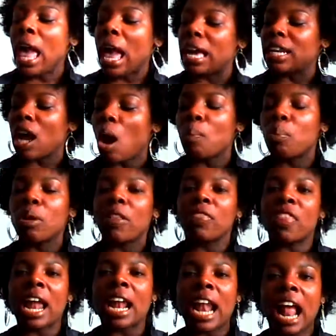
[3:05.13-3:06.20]
and I'll put
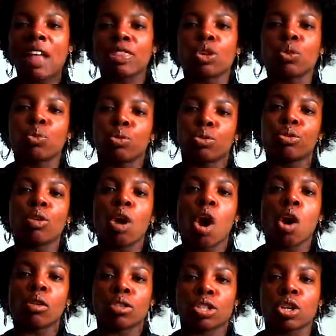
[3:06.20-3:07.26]
that at the root
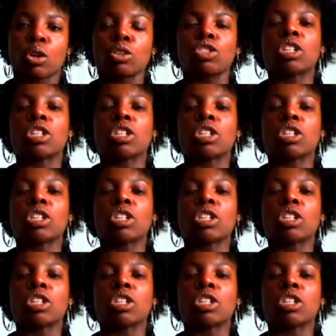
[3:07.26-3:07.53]
also,